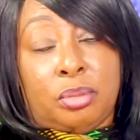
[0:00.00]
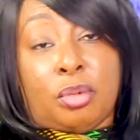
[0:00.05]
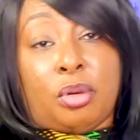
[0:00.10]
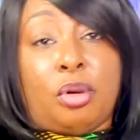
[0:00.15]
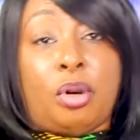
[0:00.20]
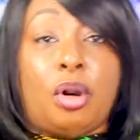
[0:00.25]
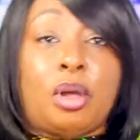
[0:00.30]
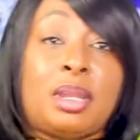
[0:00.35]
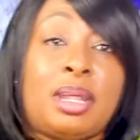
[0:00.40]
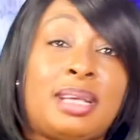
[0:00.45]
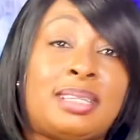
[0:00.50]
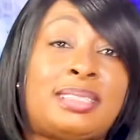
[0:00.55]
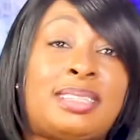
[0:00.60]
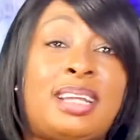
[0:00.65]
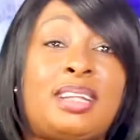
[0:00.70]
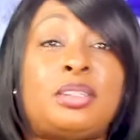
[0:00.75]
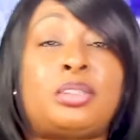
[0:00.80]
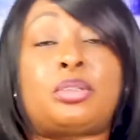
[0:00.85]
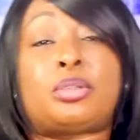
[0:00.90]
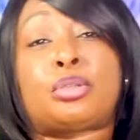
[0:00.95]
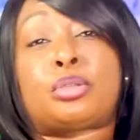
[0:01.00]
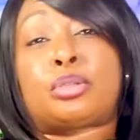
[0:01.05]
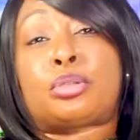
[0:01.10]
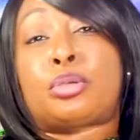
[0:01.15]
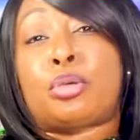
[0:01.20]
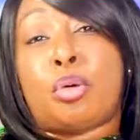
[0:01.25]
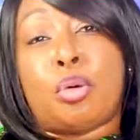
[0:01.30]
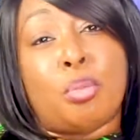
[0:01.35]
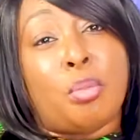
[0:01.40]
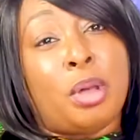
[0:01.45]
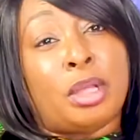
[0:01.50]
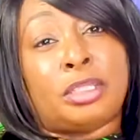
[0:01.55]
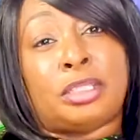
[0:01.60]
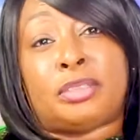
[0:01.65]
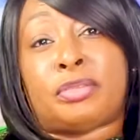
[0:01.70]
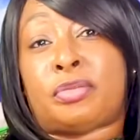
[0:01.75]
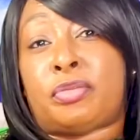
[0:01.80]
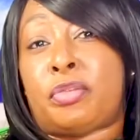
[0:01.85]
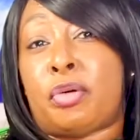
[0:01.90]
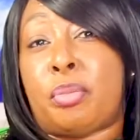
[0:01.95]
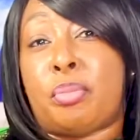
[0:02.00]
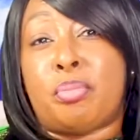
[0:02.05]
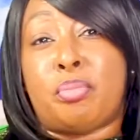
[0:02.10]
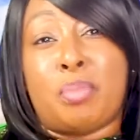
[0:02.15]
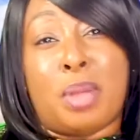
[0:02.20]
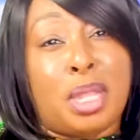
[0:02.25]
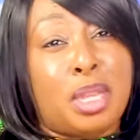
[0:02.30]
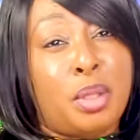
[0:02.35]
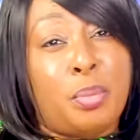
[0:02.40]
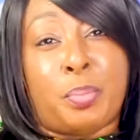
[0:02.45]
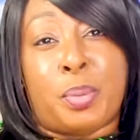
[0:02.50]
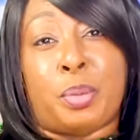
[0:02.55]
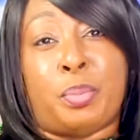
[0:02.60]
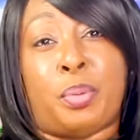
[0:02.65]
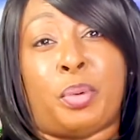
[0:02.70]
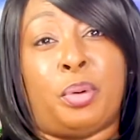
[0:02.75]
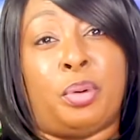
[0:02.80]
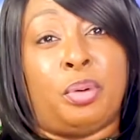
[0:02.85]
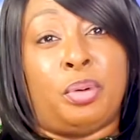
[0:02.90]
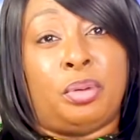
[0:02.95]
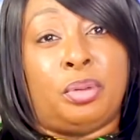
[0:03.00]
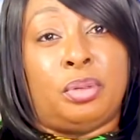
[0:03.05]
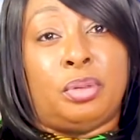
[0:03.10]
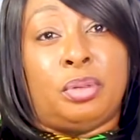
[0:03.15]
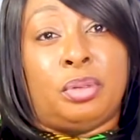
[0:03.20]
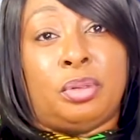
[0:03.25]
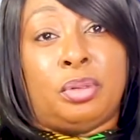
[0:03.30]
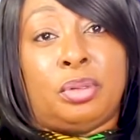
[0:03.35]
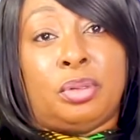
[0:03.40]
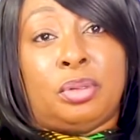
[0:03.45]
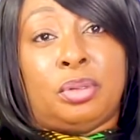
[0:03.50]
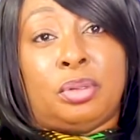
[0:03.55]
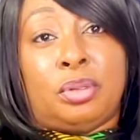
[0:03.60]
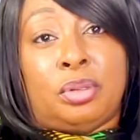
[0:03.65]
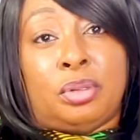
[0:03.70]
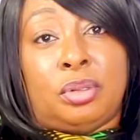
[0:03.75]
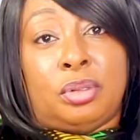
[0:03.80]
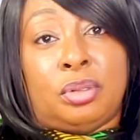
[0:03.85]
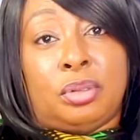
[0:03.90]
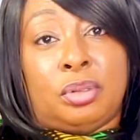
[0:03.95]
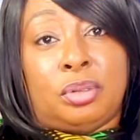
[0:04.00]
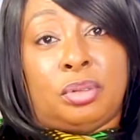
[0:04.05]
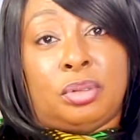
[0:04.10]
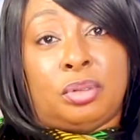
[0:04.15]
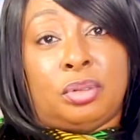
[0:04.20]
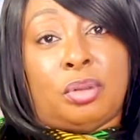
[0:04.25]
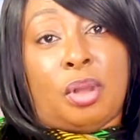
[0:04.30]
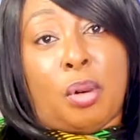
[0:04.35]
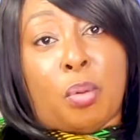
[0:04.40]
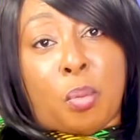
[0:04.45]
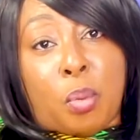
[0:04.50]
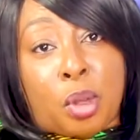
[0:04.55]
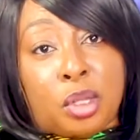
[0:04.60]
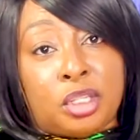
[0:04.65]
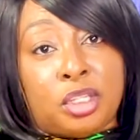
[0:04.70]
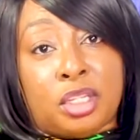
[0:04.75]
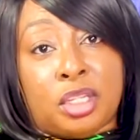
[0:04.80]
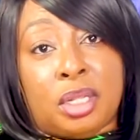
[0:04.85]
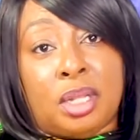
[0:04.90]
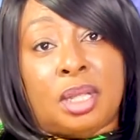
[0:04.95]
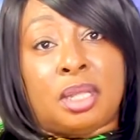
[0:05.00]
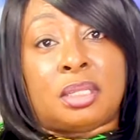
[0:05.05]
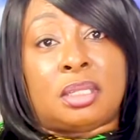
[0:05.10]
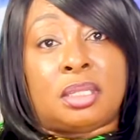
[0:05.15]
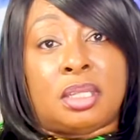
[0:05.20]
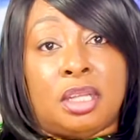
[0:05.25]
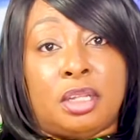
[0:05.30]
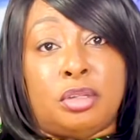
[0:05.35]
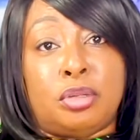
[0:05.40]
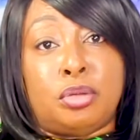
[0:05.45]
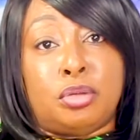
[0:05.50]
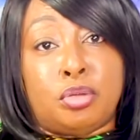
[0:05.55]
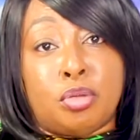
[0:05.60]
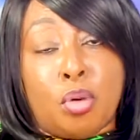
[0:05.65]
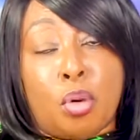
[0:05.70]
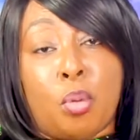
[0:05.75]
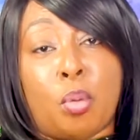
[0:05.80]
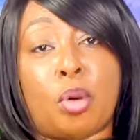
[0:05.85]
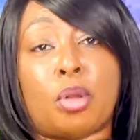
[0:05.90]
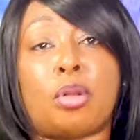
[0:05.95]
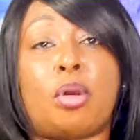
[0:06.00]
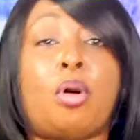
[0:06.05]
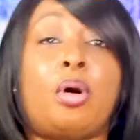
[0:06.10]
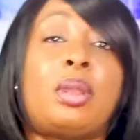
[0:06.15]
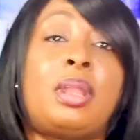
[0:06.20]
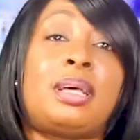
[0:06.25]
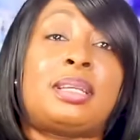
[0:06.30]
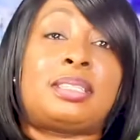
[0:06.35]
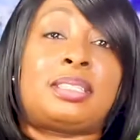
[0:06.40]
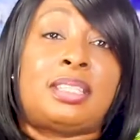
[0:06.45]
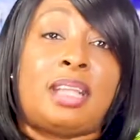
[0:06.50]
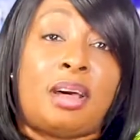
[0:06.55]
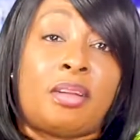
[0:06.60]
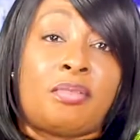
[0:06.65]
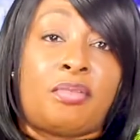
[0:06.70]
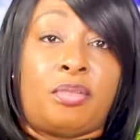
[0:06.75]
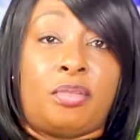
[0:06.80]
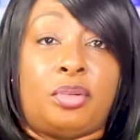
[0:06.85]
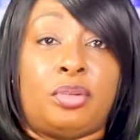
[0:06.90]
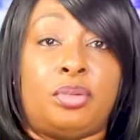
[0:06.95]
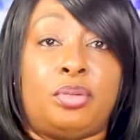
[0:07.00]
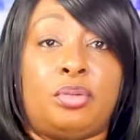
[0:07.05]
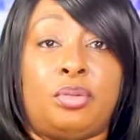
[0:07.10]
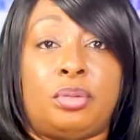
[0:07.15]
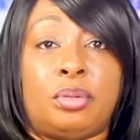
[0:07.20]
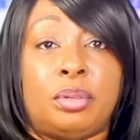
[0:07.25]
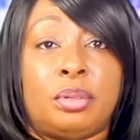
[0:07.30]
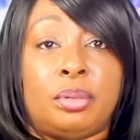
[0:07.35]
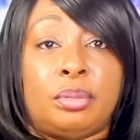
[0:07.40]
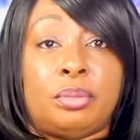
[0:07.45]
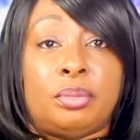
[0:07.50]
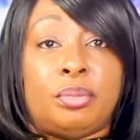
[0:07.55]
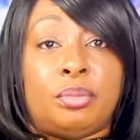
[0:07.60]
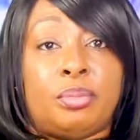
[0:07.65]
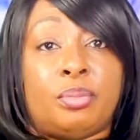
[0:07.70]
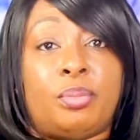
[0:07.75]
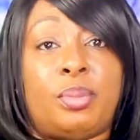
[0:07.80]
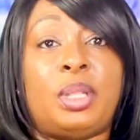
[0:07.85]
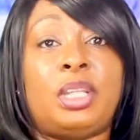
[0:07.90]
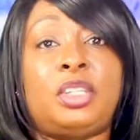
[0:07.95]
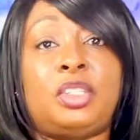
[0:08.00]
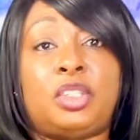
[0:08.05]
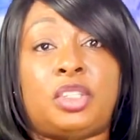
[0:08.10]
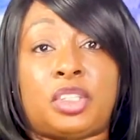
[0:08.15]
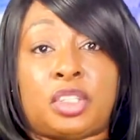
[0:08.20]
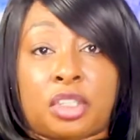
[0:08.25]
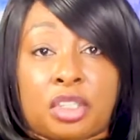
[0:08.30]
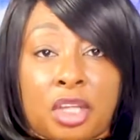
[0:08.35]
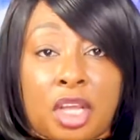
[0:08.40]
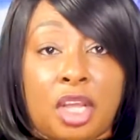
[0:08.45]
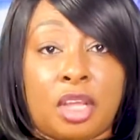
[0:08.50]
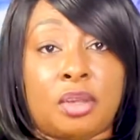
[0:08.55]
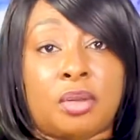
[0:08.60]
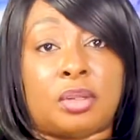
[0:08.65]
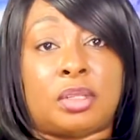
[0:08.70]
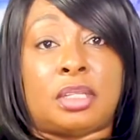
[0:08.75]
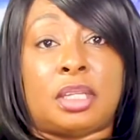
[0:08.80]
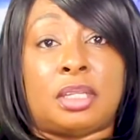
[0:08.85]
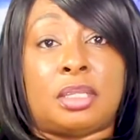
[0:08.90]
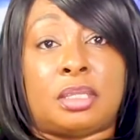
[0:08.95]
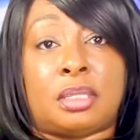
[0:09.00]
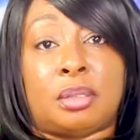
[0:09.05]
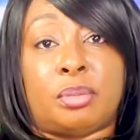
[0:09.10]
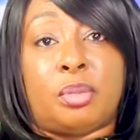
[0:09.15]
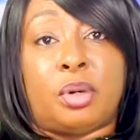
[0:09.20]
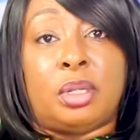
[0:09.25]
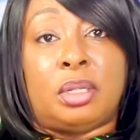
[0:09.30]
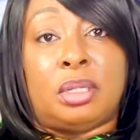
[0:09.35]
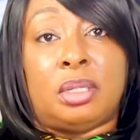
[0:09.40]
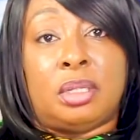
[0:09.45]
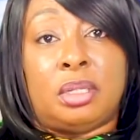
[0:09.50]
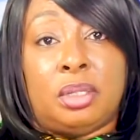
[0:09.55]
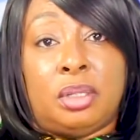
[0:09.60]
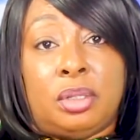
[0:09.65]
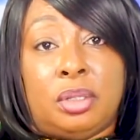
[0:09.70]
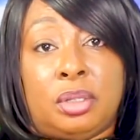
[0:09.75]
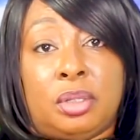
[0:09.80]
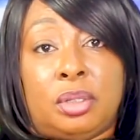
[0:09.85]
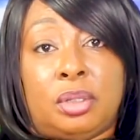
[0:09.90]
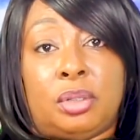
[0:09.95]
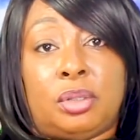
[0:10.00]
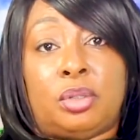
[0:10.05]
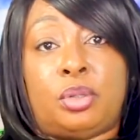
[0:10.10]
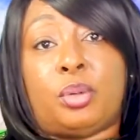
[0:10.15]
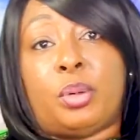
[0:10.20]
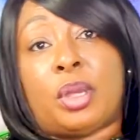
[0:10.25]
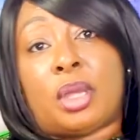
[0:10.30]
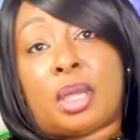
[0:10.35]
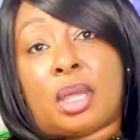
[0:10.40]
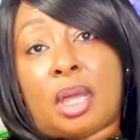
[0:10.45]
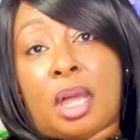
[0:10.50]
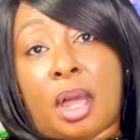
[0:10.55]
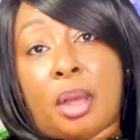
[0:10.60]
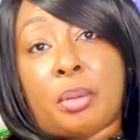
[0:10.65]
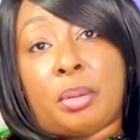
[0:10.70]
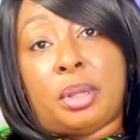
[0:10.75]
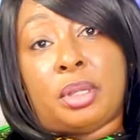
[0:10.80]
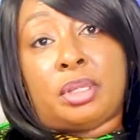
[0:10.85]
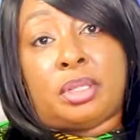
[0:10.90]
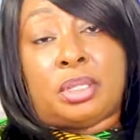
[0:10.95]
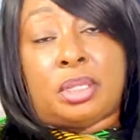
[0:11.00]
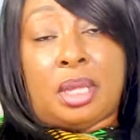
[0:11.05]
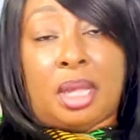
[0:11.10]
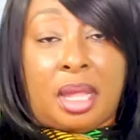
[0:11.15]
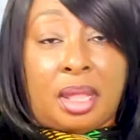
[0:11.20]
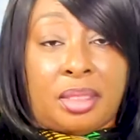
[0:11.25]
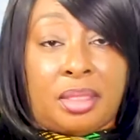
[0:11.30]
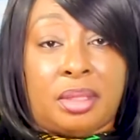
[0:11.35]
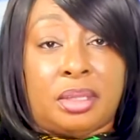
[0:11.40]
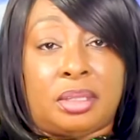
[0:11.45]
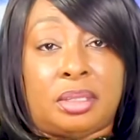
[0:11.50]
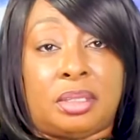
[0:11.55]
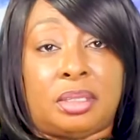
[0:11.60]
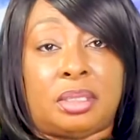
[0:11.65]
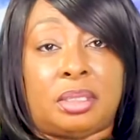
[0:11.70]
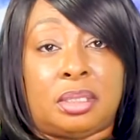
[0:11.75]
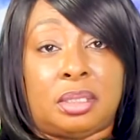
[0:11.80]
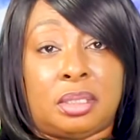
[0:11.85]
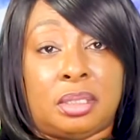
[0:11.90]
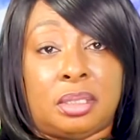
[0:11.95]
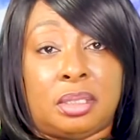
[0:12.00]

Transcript: God has done so much for many people. You are watching us and you know what God has done for you. Please share your testimony to encourage others.